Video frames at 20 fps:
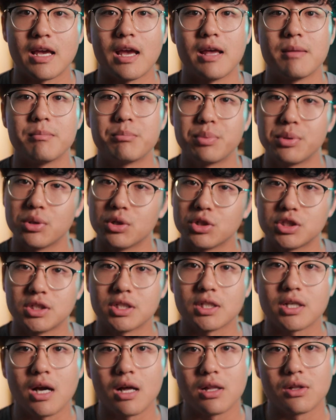and push
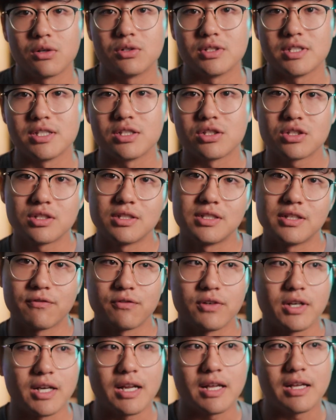the colors in
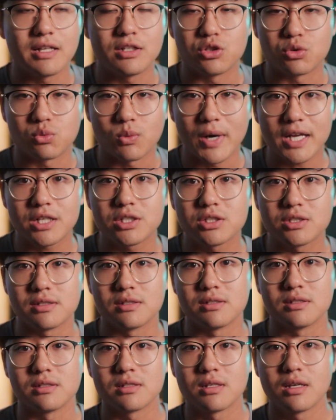different
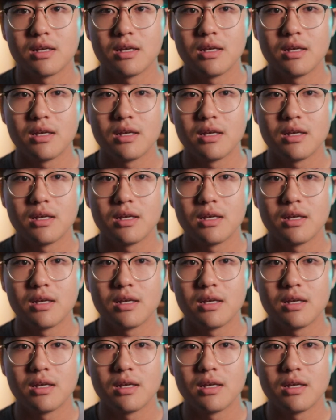directions.